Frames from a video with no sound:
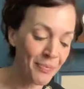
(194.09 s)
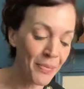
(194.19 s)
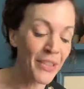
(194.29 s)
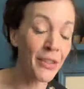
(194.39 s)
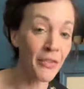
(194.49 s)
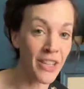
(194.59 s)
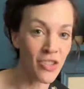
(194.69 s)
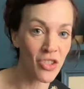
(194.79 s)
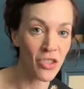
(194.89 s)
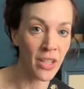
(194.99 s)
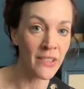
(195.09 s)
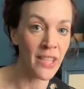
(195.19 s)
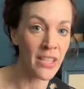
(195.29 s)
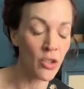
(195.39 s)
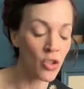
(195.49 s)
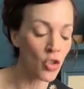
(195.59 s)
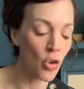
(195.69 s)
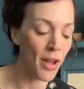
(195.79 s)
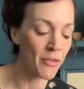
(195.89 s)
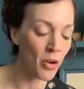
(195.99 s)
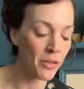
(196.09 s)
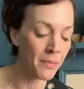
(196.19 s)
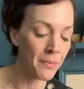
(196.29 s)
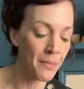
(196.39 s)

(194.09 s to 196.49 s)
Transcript: Mr. Finch continued to drive on.